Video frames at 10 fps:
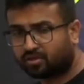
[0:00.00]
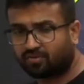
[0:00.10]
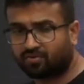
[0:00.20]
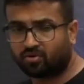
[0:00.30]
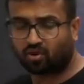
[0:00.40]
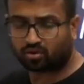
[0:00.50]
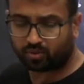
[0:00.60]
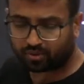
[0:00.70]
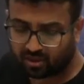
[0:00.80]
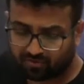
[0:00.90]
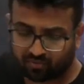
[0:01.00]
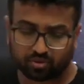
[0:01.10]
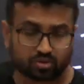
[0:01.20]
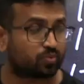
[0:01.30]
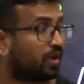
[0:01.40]
they will not going to give you
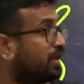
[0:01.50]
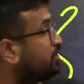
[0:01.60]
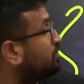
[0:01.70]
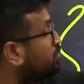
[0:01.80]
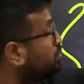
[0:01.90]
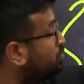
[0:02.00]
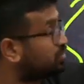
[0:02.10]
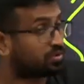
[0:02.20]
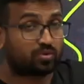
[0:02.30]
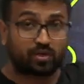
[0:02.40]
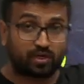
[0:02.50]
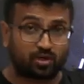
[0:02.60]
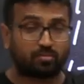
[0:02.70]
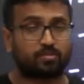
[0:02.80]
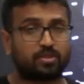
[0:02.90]
this value. You need to
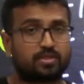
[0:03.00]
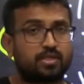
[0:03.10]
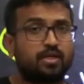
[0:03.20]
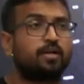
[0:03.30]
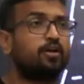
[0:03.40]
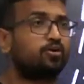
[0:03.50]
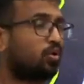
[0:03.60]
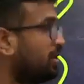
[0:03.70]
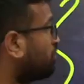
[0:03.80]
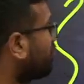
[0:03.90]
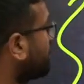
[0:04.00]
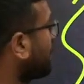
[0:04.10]
remember this. Total number of